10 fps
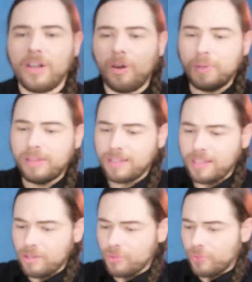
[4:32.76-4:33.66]
you know, but this
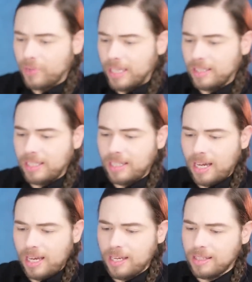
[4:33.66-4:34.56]
is really
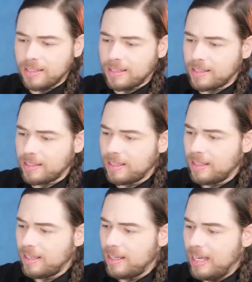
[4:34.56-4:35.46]
nice.
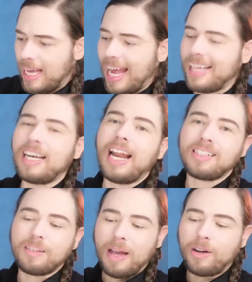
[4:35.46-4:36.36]
And then it
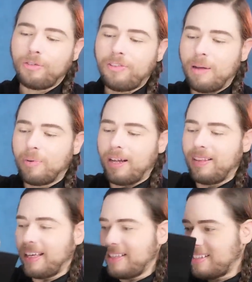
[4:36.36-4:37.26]
has the microfiber on
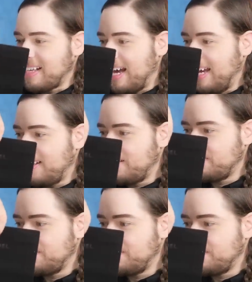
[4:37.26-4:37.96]
the inside.